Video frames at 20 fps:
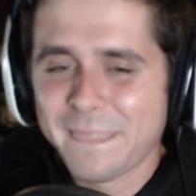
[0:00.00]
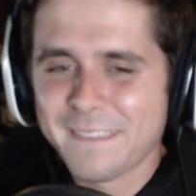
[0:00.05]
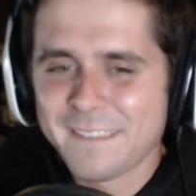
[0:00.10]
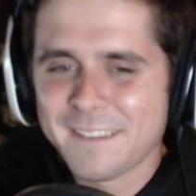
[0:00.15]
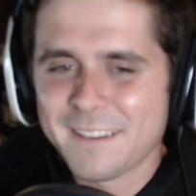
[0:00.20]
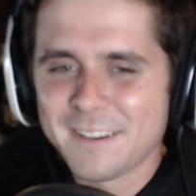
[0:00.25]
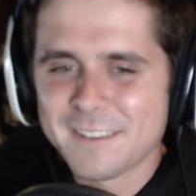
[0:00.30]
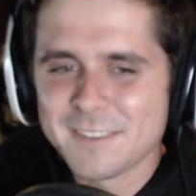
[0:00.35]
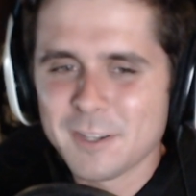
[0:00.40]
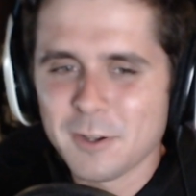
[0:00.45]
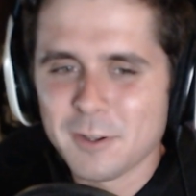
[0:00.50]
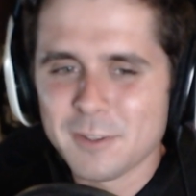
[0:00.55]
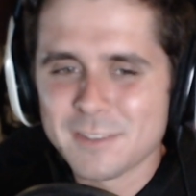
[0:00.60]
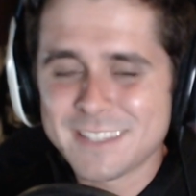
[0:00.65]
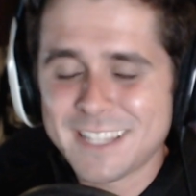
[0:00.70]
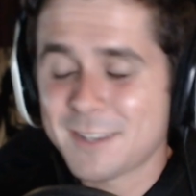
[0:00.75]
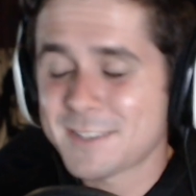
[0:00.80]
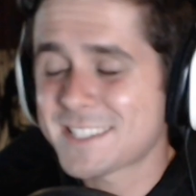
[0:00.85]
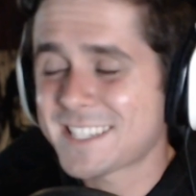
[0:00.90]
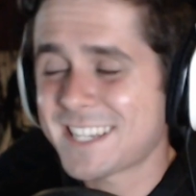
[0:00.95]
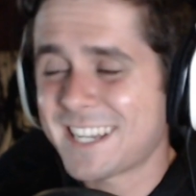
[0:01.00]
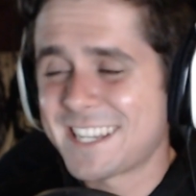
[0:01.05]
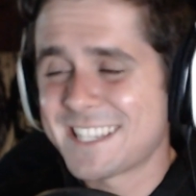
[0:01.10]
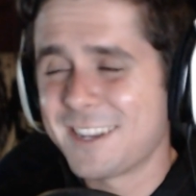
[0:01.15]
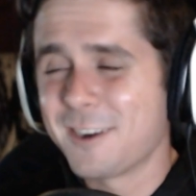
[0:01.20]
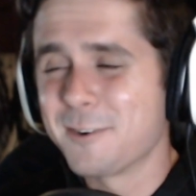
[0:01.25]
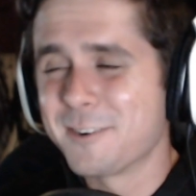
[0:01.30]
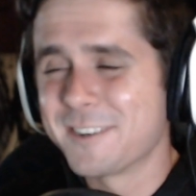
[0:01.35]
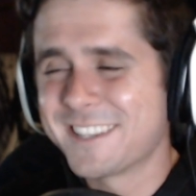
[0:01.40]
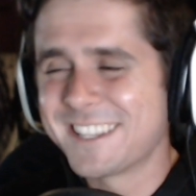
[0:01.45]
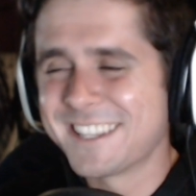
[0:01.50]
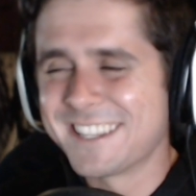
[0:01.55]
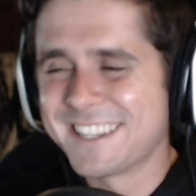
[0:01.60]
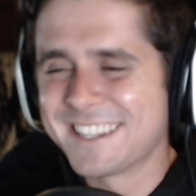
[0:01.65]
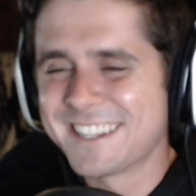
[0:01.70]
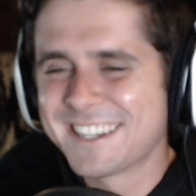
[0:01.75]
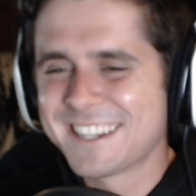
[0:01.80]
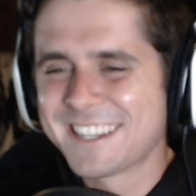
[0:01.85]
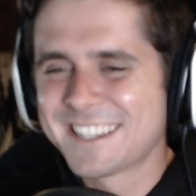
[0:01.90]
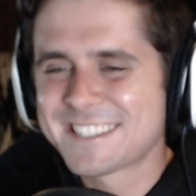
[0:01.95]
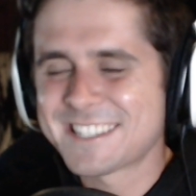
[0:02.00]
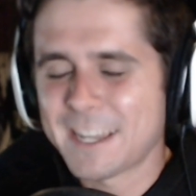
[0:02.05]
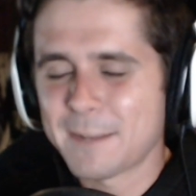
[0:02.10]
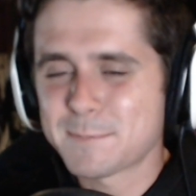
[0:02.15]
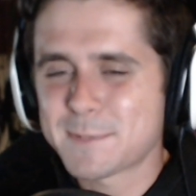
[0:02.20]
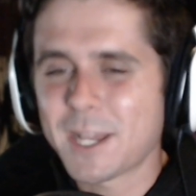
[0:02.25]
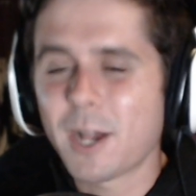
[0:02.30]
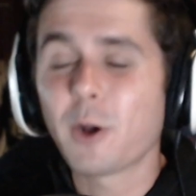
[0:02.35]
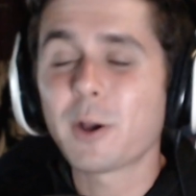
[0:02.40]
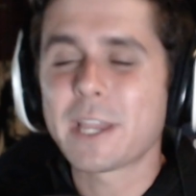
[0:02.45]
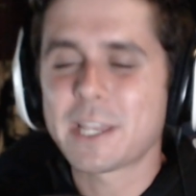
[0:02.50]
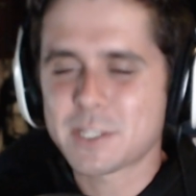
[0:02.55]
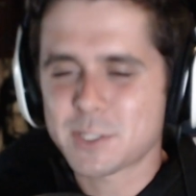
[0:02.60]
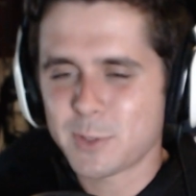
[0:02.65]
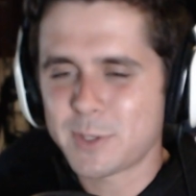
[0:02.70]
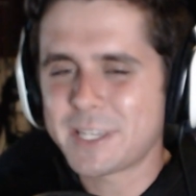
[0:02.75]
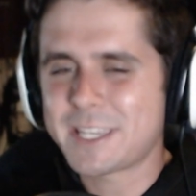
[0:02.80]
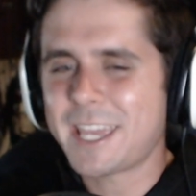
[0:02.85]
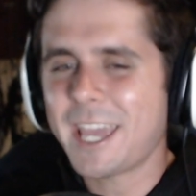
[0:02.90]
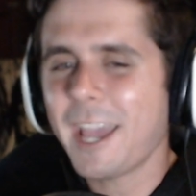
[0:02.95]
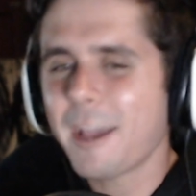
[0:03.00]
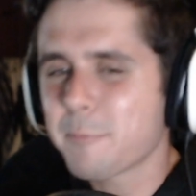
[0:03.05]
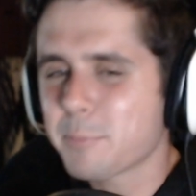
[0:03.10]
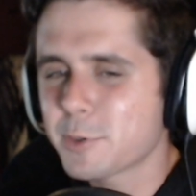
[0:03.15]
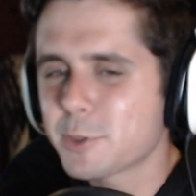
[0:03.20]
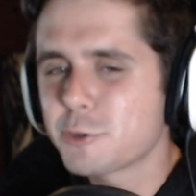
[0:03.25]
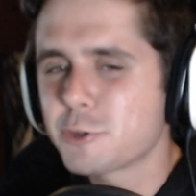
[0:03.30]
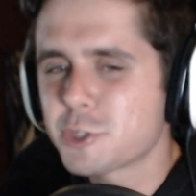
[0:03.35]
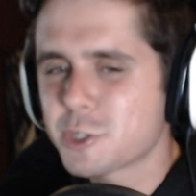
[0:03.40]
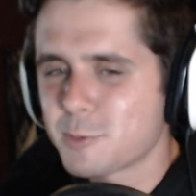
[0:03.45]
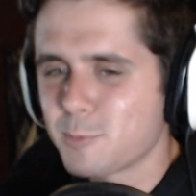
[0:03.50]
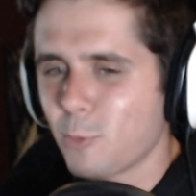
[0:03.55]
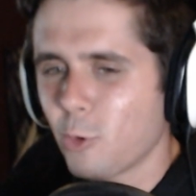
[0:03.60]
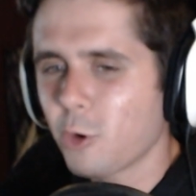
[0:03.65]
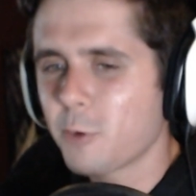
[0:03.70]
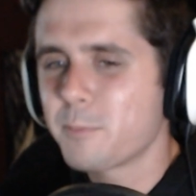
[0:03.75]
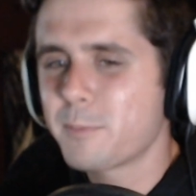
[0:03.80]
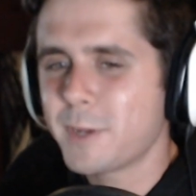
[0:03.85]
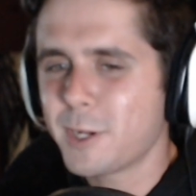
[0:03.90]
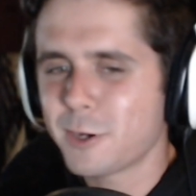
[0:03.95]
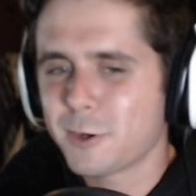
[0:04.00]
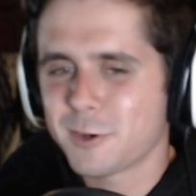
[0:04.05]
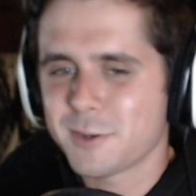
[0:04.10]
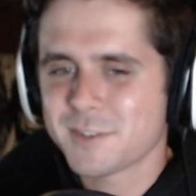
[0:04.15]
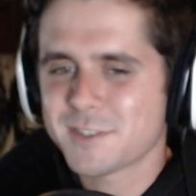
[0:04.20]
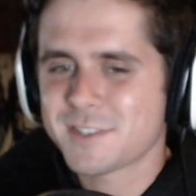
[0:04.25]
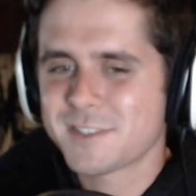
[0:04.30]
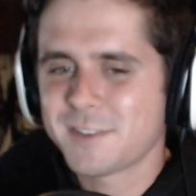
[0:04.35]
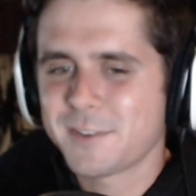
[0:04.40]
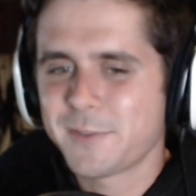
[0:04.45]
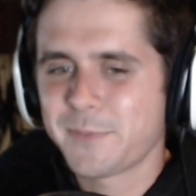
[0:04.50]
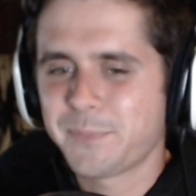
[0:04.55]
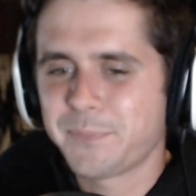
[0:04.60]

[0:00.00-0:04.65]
A little, that was kind of OD. See, okay, so he can produce more mirrors.